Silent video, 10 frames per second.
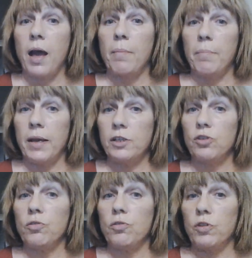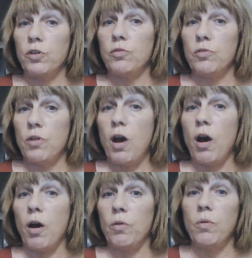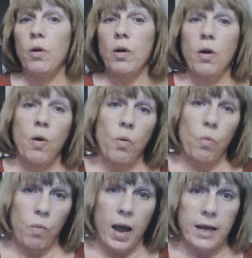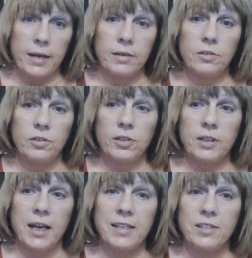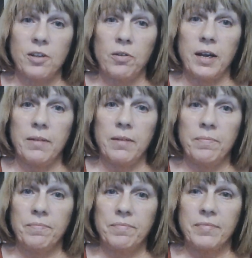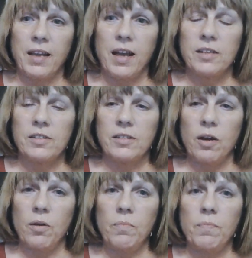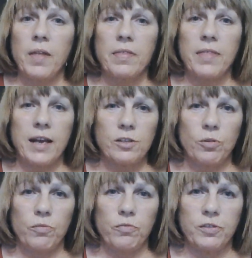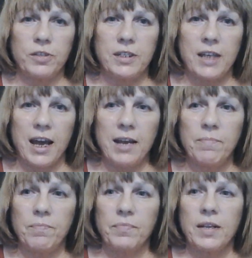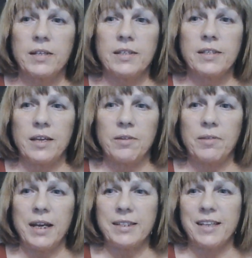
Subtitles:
make sure that you know when to say sorry. So that's all for today. See you next